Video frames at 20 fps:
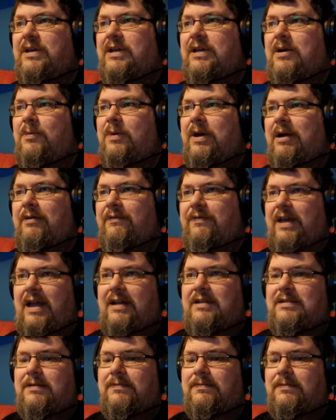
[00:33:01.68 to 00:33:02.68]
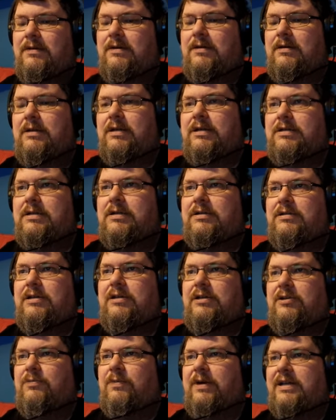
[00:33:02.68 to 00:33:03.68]
be aware of that. Let's
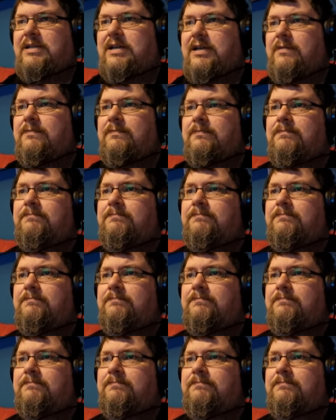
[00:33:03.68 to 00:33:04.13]
continue waiting.